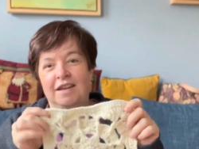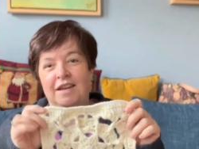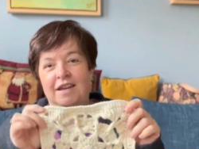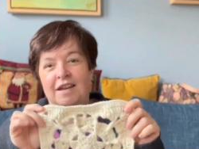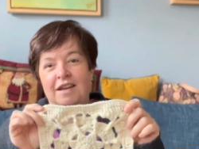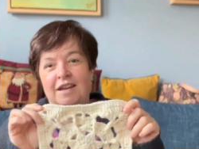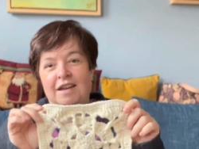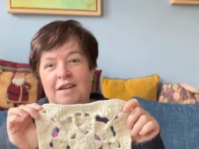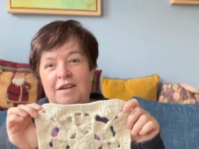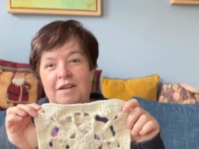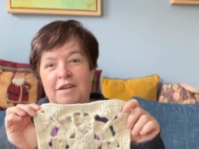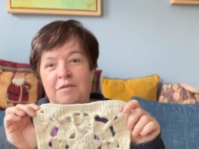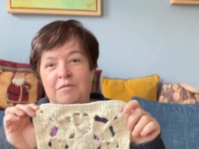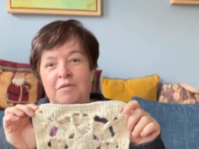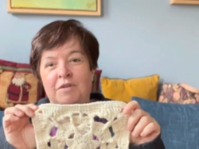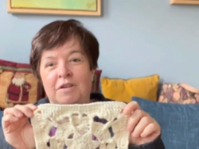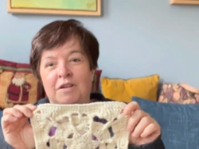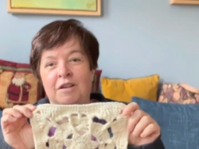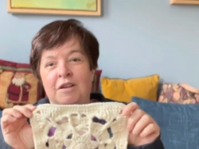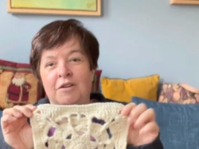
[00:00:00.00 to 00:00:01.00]
I
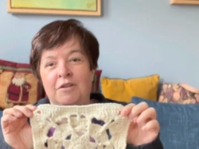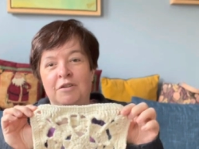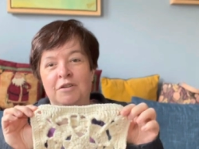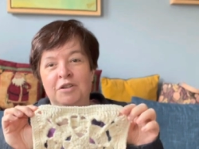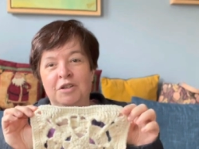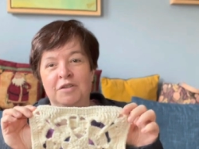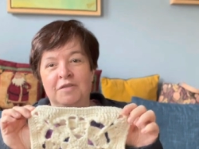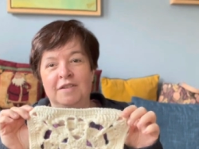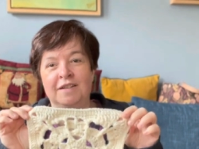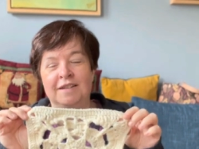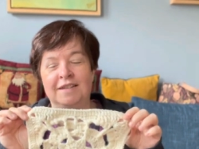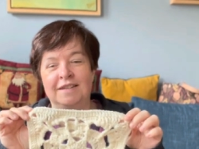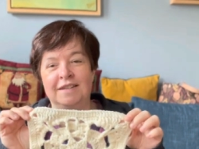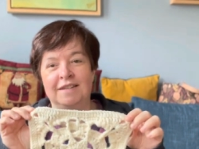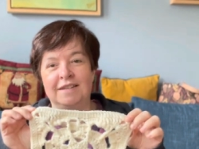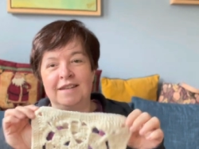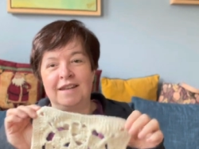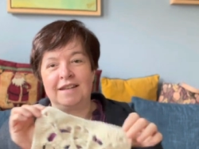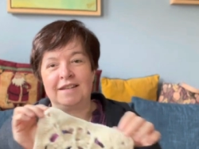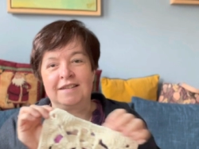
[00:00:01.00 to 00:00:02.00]
will launch this
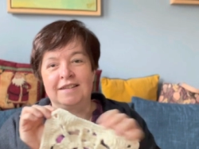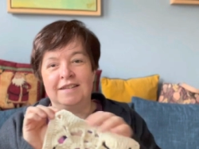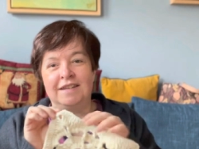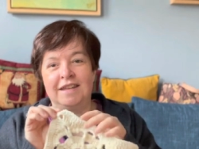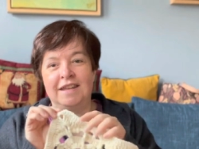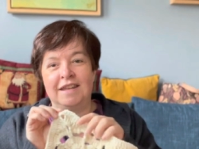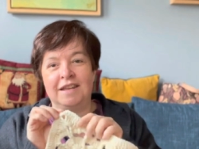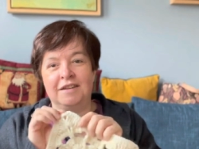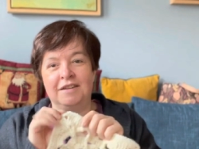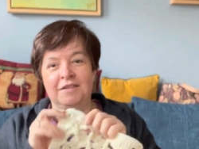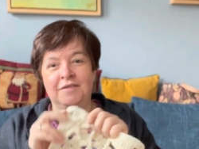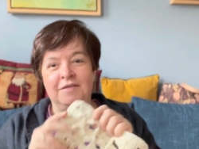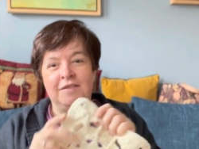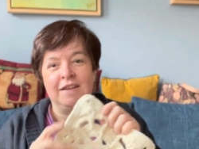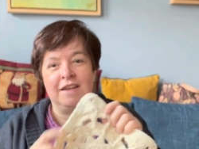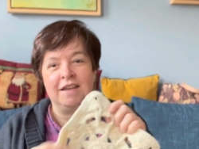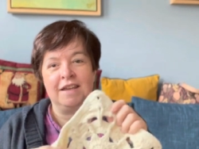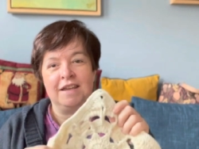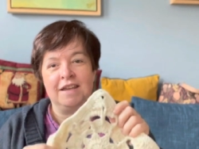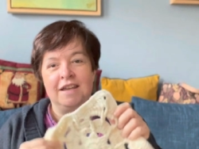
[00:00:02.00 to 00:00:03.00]
next year,
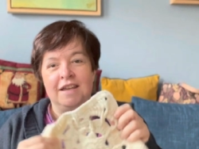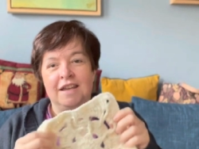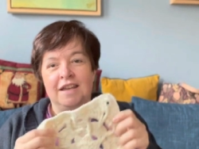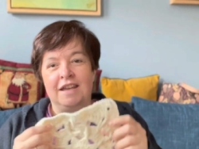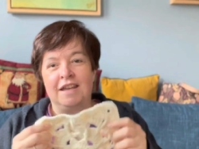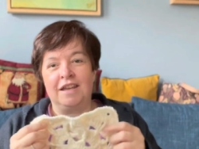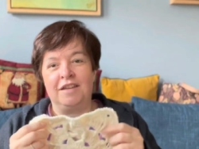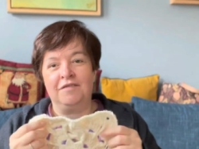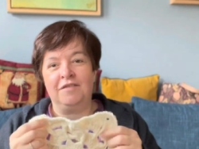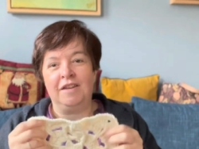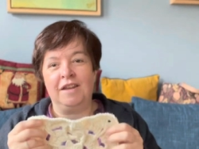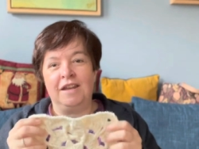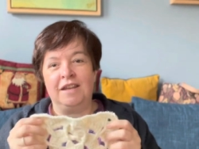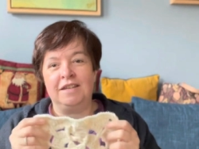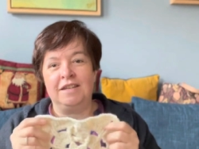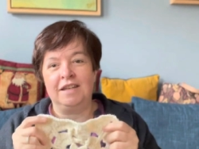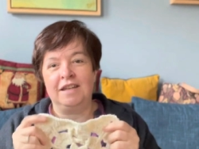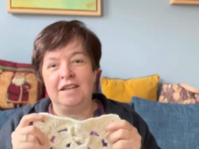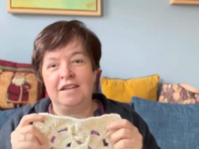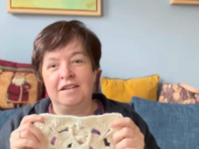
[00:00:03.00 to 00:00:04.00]
and the
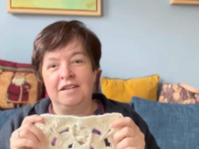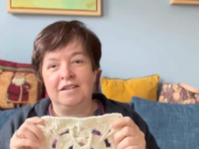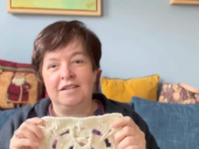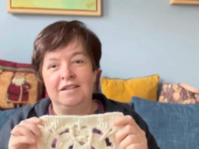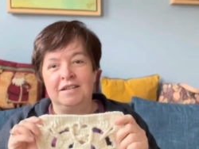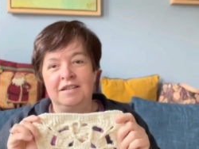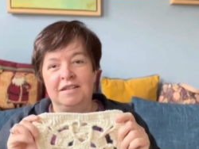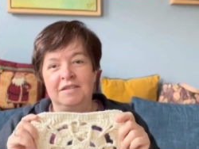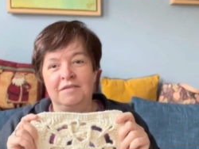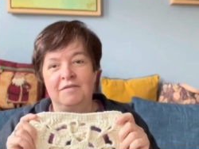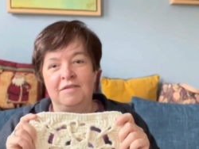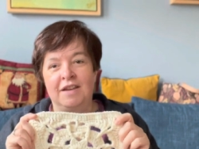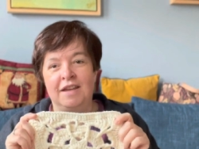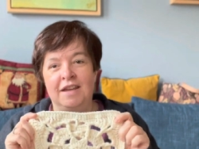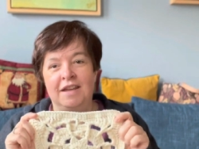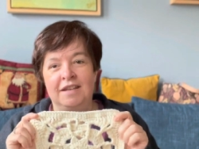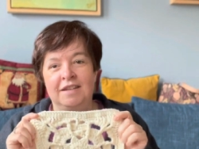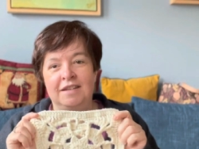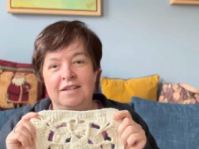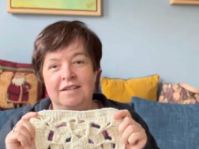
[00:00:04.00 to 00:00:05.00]
idea is
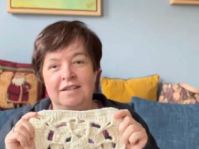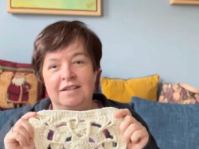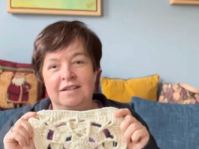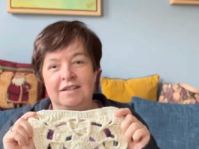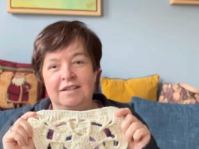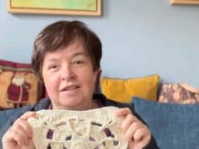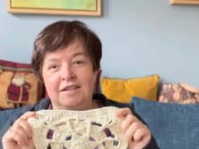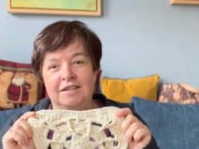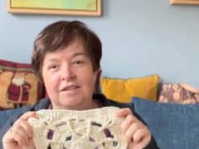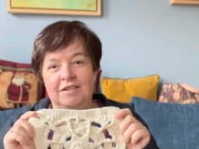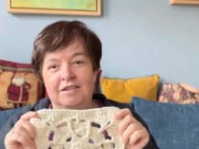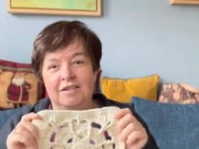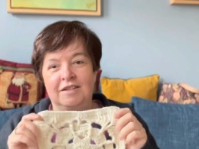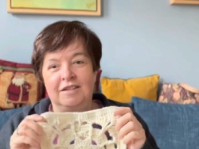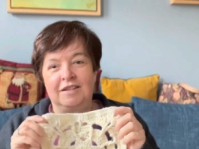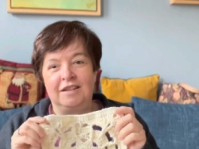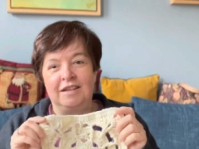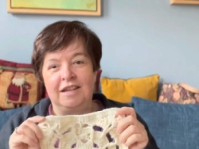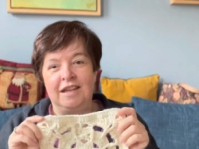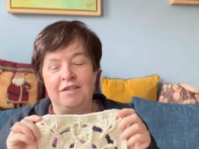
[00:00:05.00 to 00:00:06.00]
that
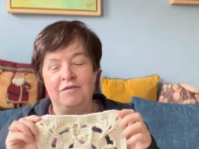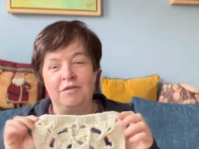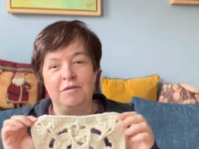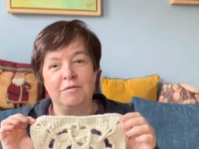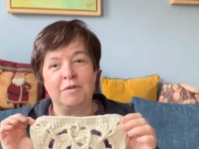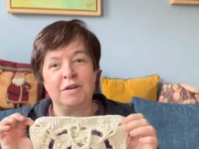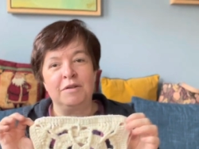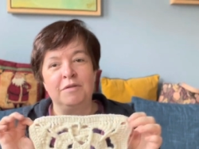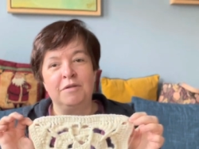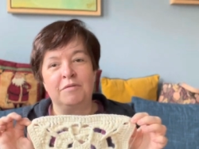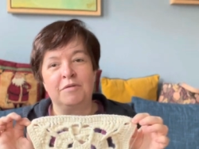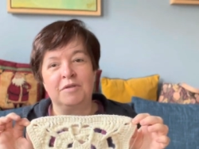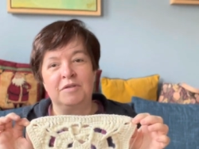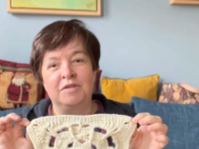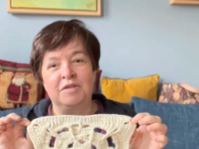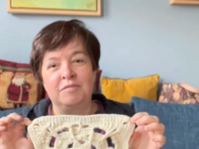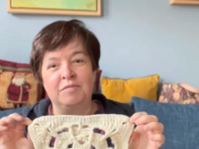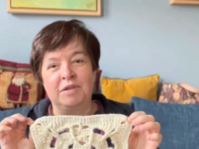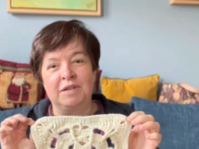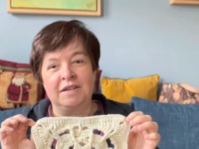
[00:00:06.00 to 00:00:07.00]
everyone who wants
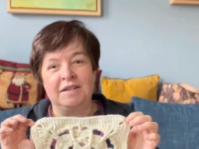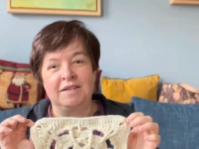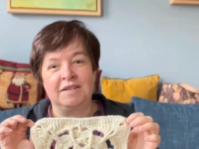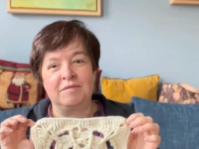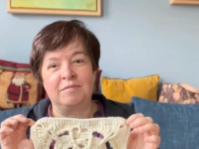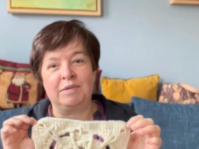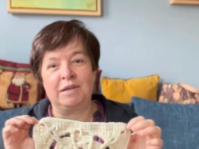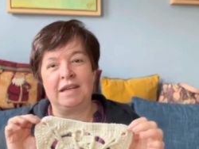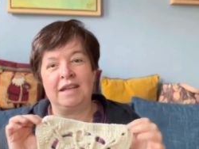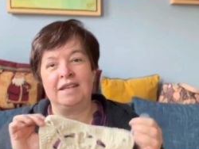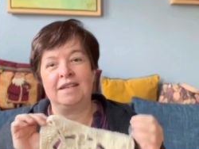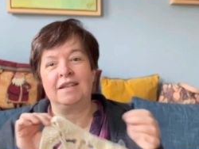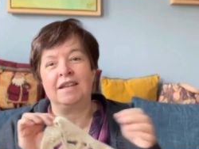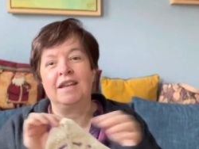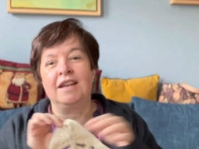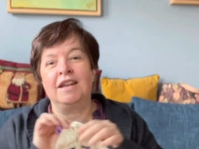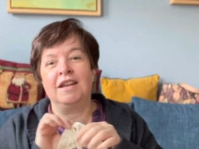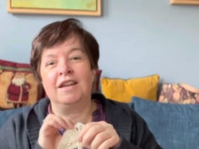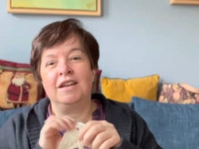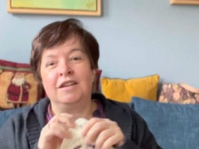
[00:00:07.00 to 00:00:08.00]
to participate
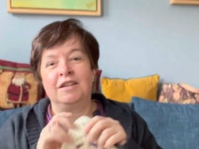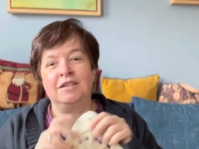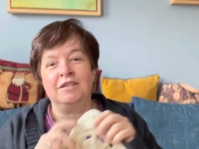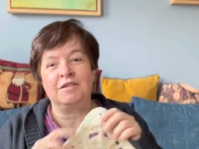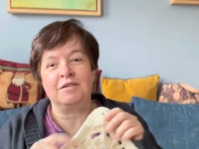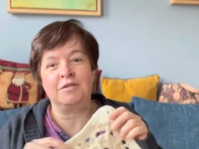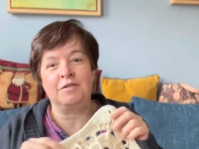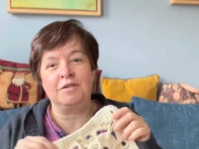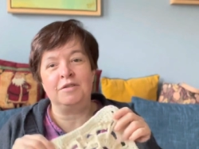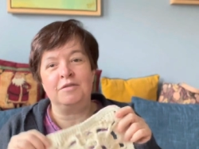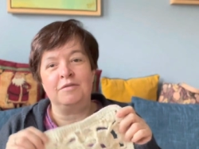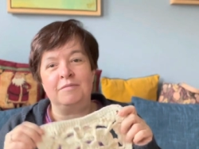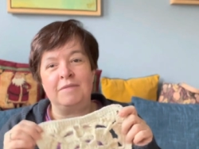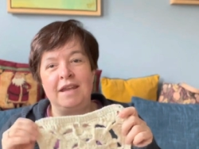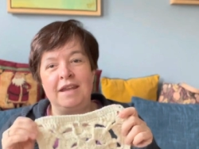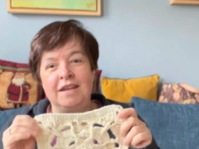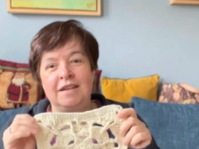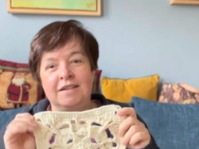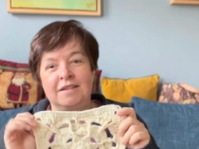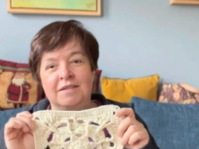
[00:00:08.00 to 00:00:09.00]
is going to
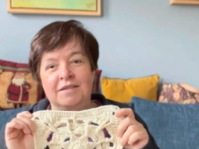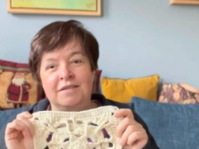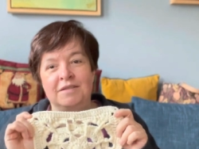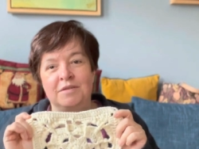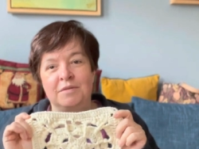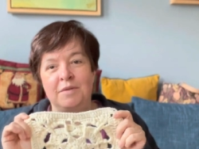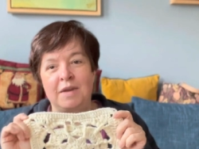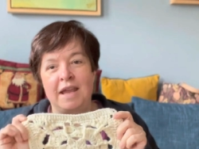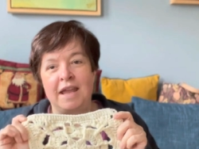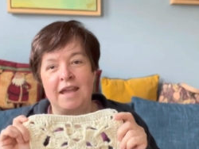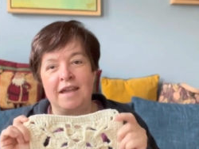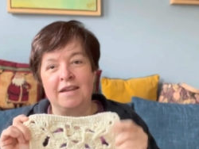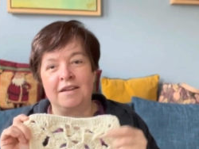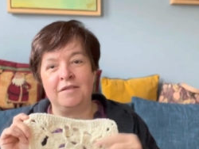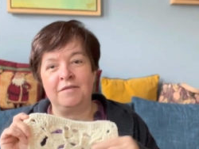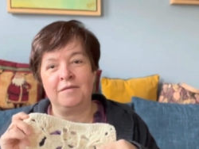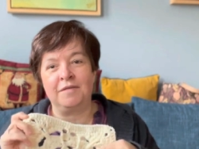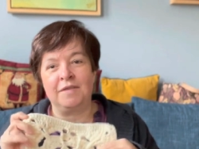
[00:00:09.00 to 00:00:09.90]
make a square.